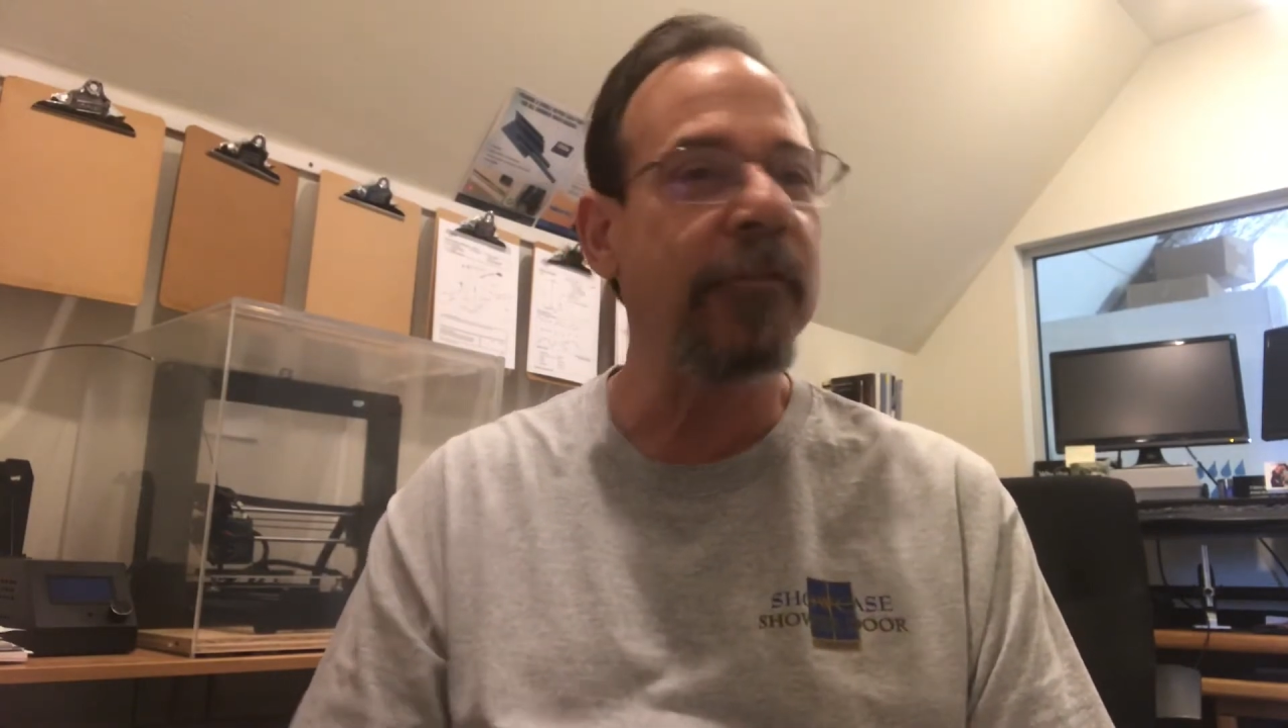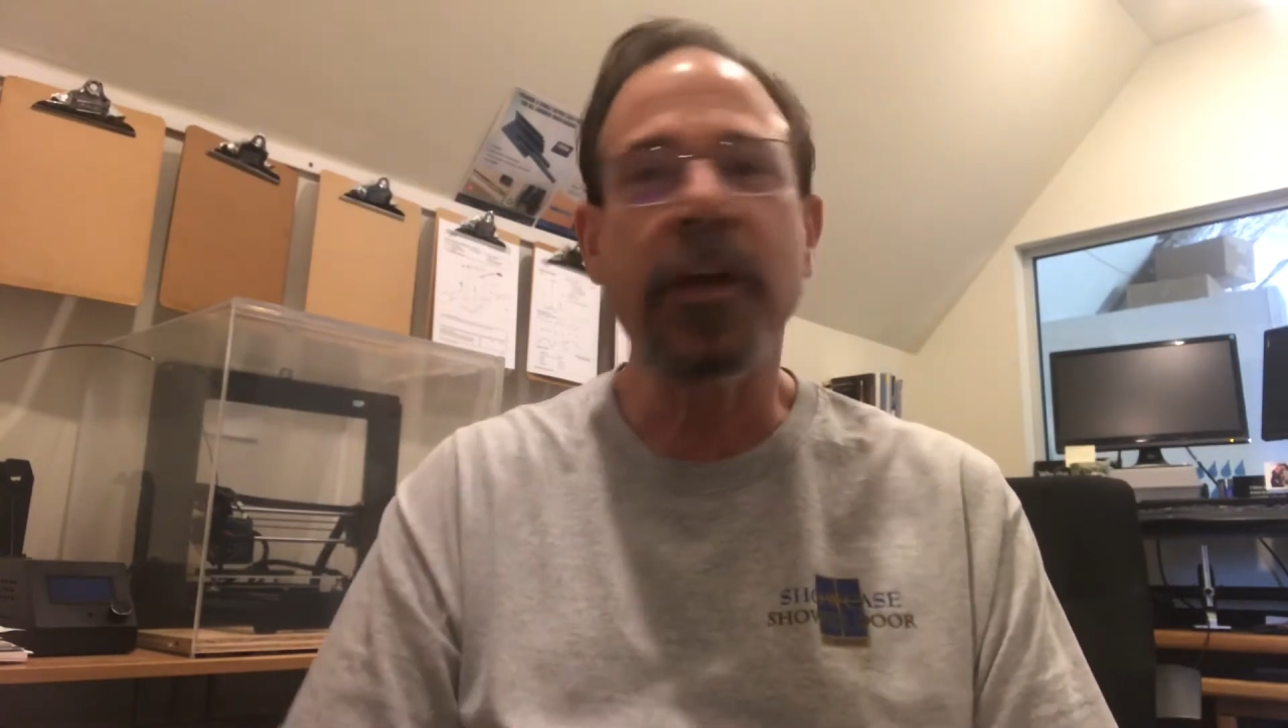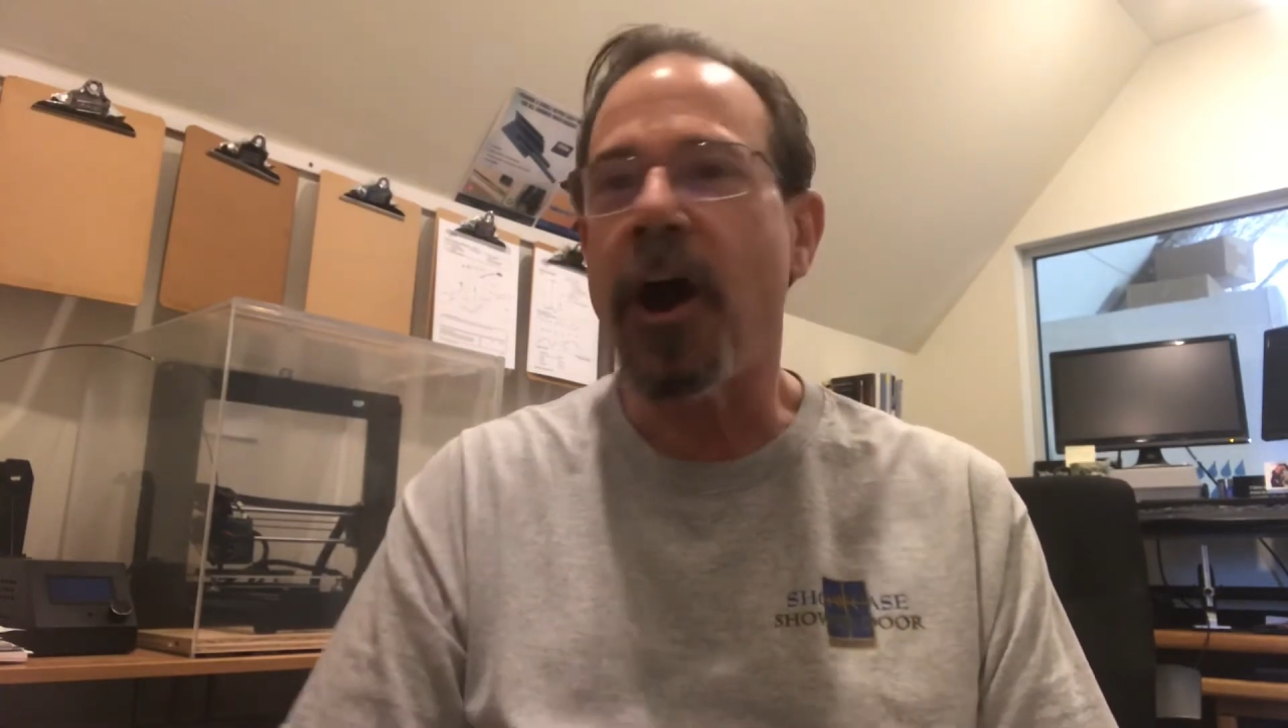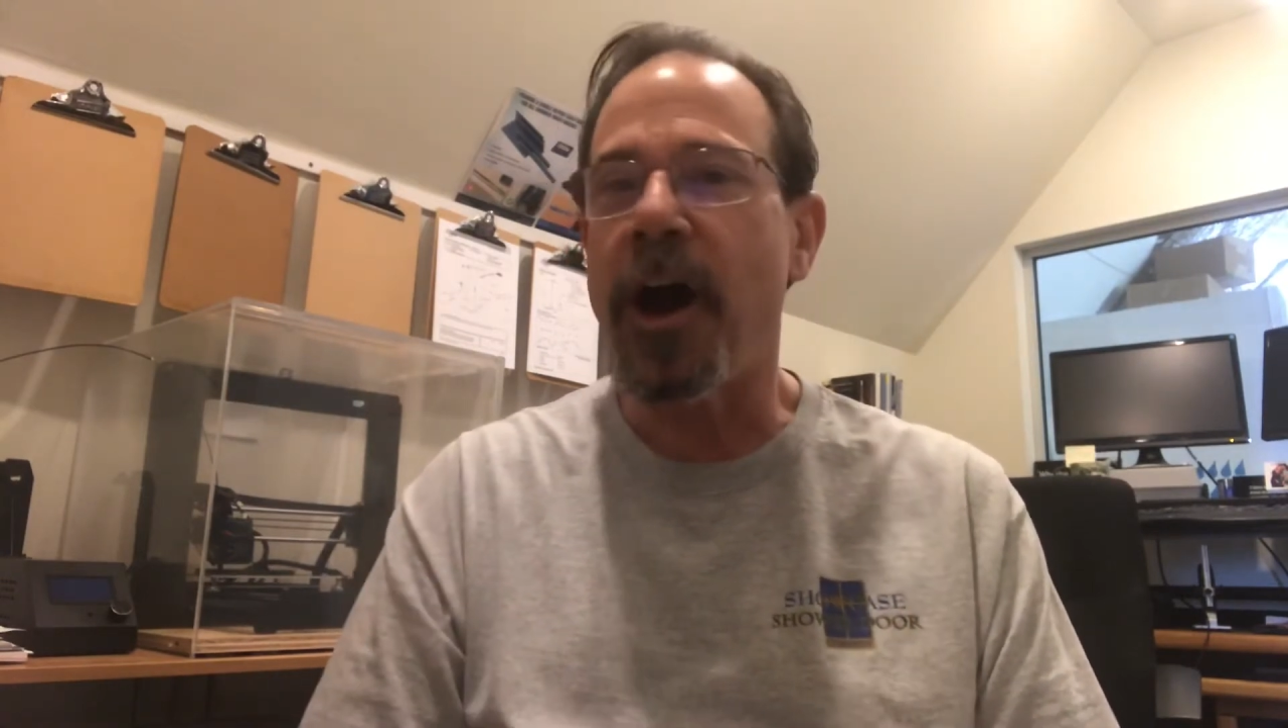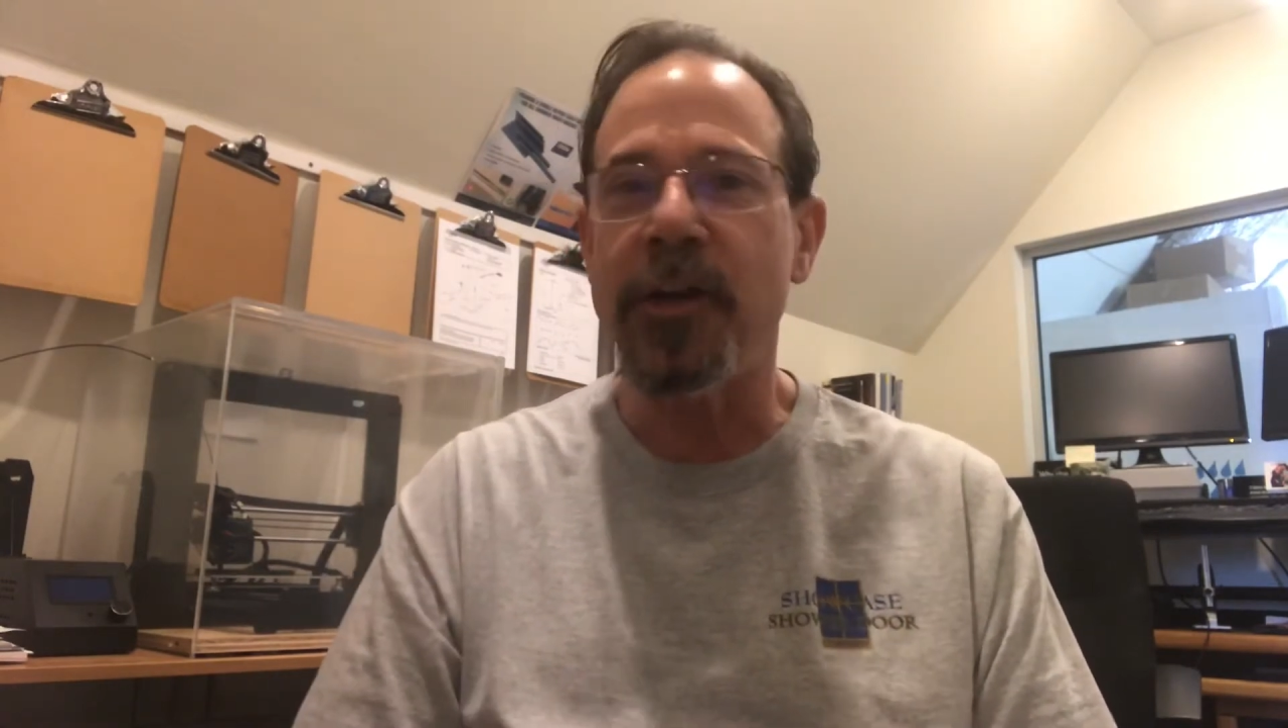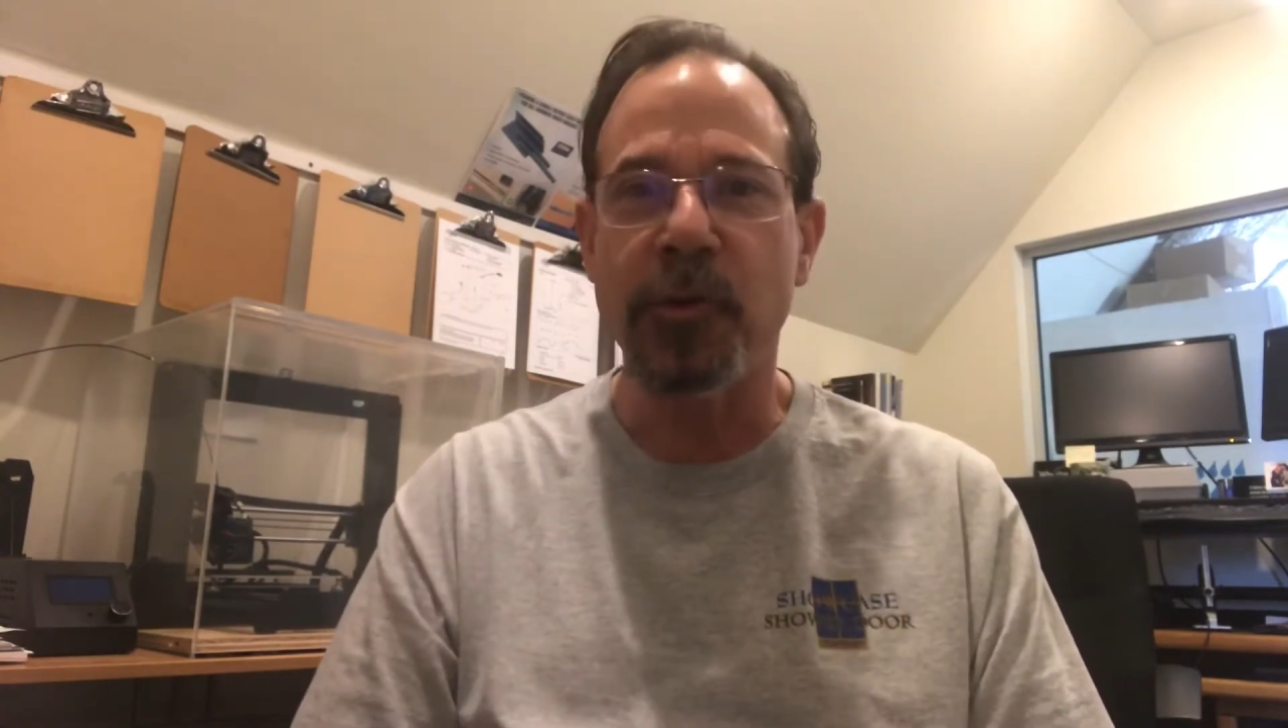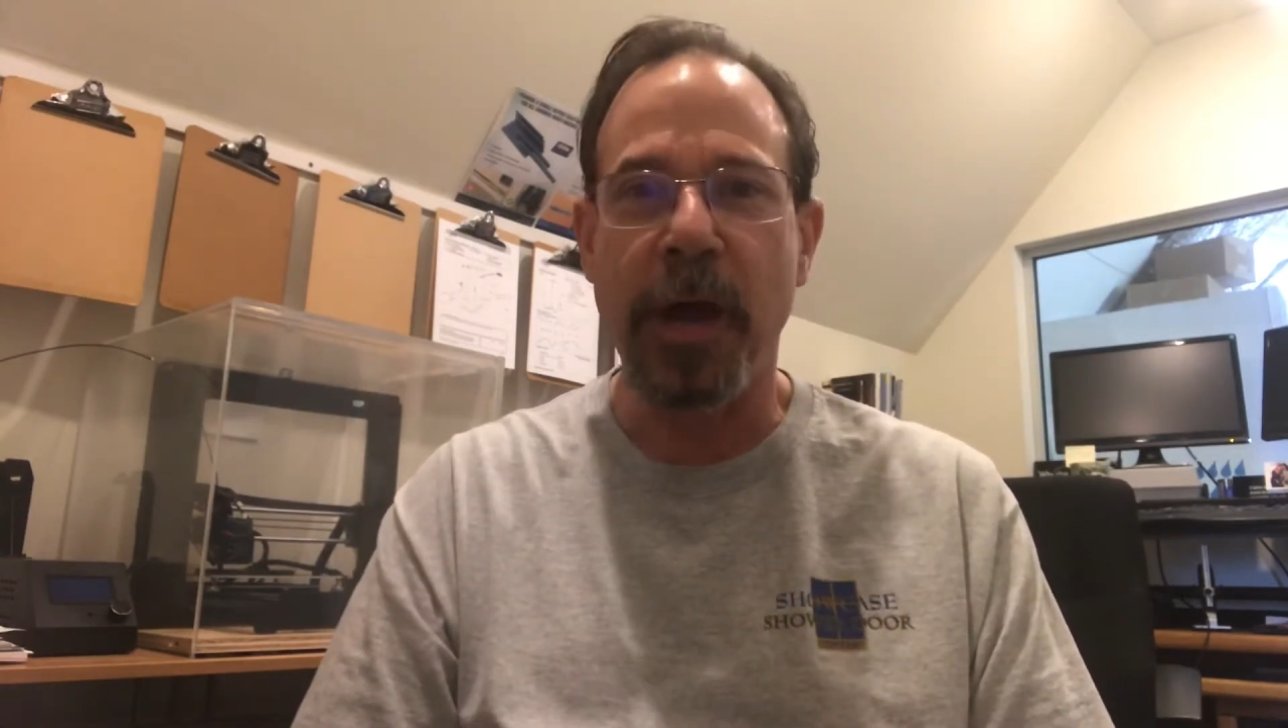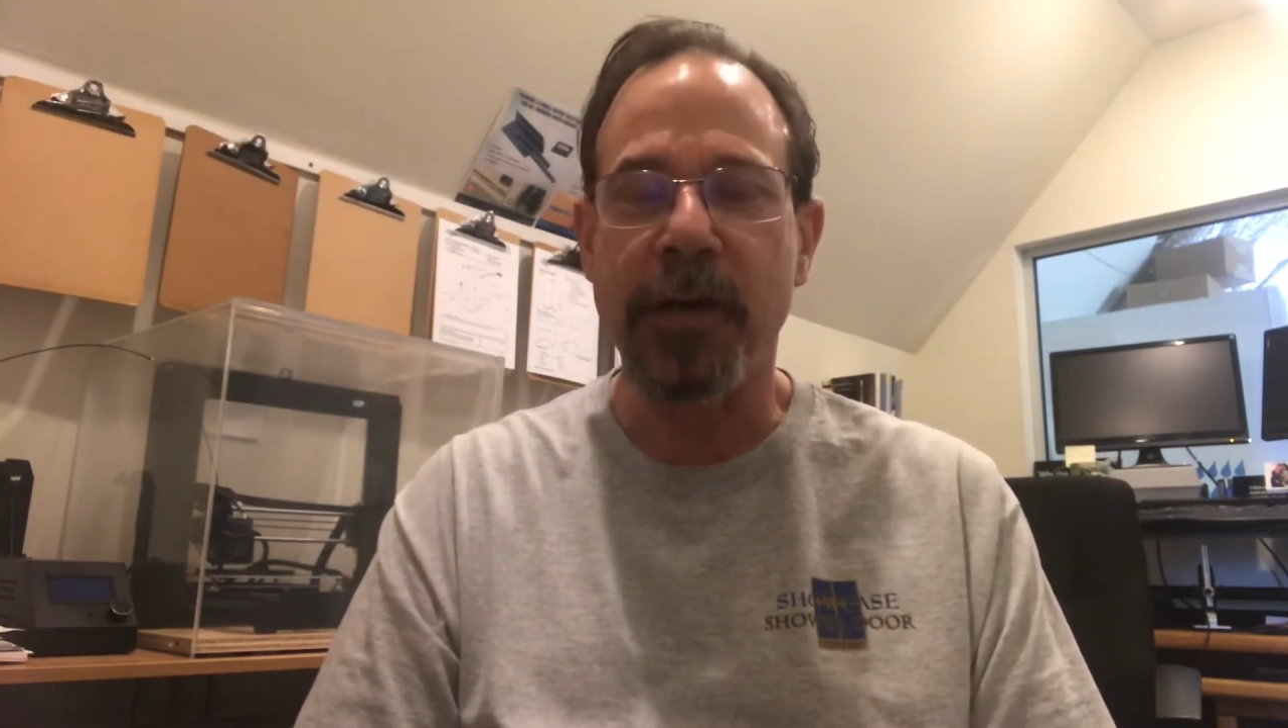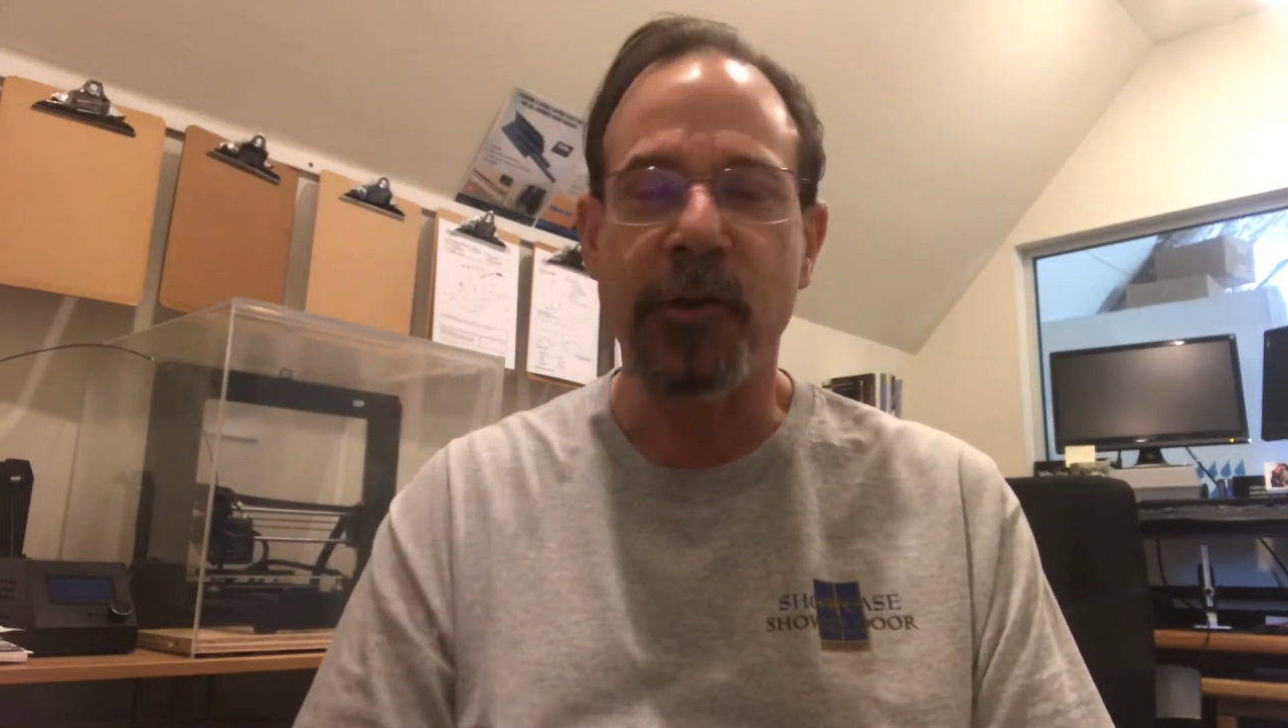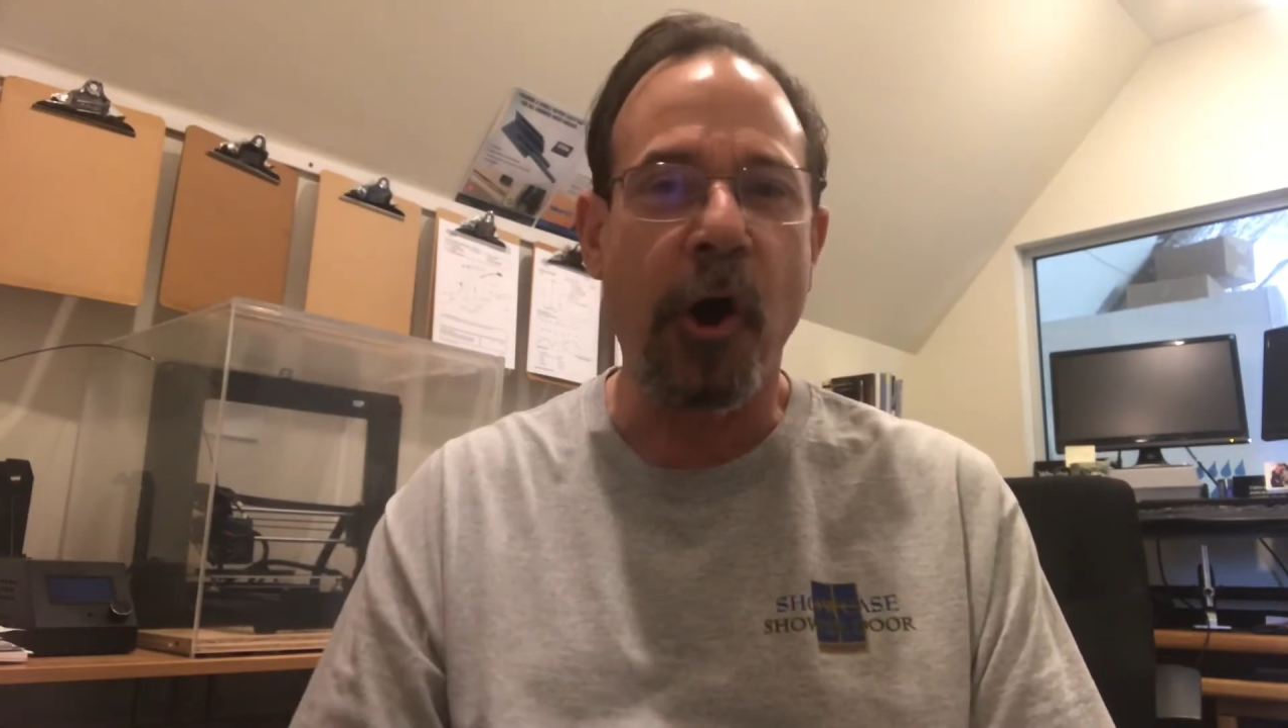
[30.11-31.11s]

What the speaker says: contractor